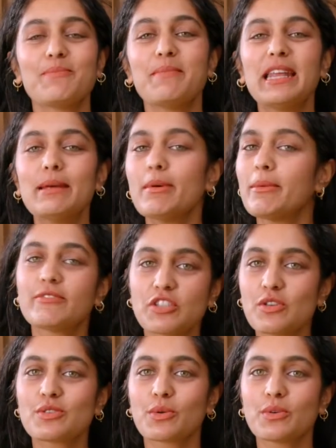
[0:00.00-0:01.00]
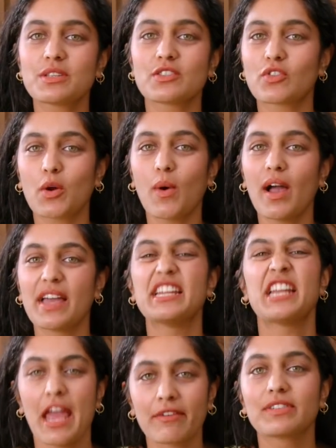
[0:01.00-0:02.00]
Minimum of 2 sauces required
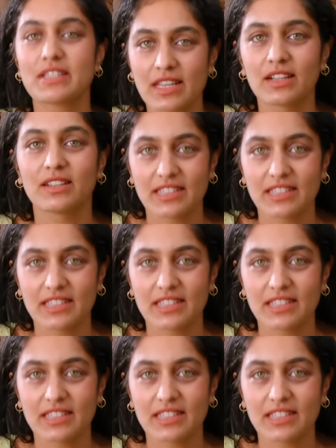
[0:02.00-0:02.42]
in every single